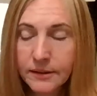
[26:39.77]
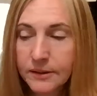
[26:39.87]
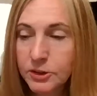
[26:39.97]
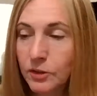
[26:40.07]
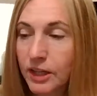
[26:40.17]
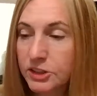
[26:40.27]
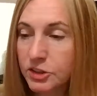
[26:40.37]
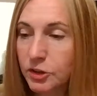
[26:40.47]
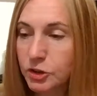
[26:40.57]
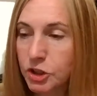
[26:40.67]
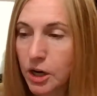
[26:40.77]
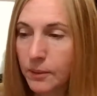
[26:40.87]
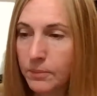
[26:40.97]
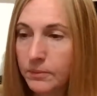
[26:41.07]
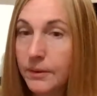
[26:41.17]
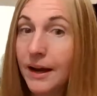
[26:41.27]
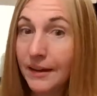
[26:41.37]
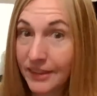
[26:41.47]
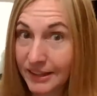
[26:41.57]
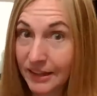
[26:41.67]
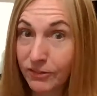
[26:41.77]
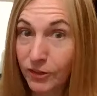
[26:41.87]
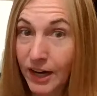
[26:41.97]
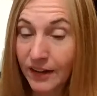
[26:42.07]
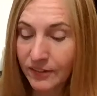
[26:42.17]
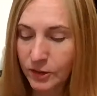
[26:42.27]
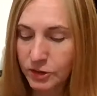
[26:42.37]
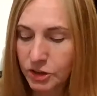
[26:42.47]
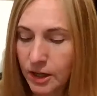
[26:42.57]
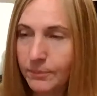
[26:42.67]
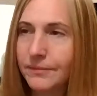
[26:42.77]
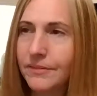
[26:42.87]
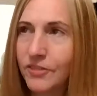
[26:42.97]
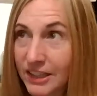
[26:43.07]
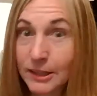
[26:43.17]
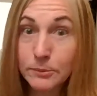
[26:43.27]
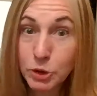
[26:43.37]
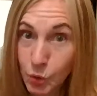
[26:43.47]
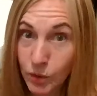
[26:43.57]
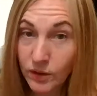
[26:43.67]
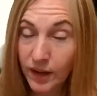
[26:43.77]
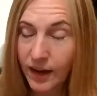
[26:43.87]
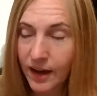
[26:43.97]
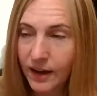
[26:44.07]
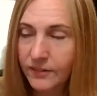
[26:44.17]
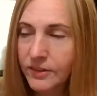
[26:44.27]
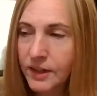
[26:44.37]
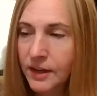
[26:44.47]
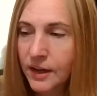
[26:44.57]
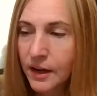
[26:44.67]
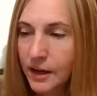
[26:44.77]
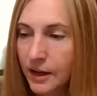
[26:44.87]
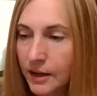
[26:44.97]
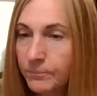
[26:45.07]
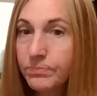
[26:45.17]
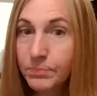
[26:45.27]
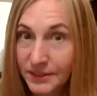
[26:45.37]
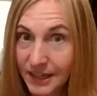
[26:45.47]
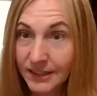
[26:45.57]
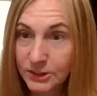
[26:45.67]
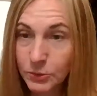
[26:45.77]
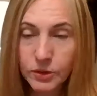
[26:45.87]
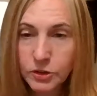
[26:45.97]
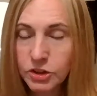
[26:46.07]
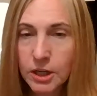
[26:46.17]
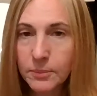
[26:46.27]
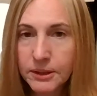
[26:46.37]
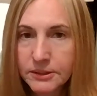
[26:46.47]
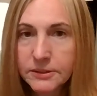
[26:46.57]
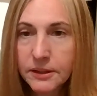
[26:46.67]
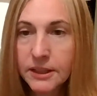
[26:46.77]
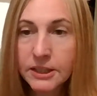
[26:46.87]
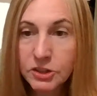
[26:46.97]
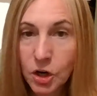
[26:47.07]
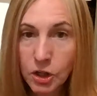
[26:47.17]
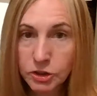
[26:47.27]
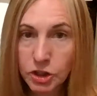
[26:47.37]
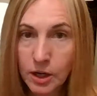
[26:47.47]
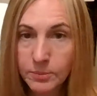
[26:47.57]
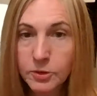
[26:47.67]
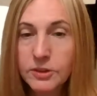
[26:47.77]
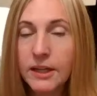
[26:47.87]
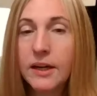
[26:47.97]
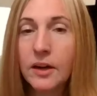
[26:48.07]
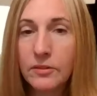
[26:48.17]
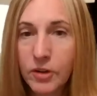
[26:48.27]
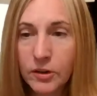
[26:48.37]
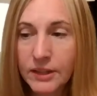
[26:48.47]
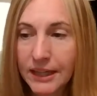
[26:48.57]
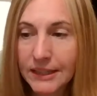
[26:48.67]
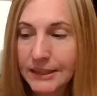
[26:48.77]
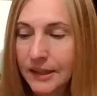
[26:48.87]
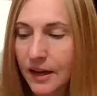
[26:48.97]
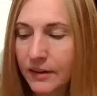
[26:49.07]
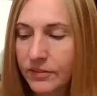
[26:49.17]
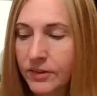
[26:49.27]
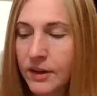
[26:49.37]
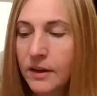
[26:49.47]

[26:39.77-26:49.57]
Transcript: So that's their job. I think they've forgotten their job. In fact, I'm sure they have. But that is what their job is. It is our job to take care of our daily life.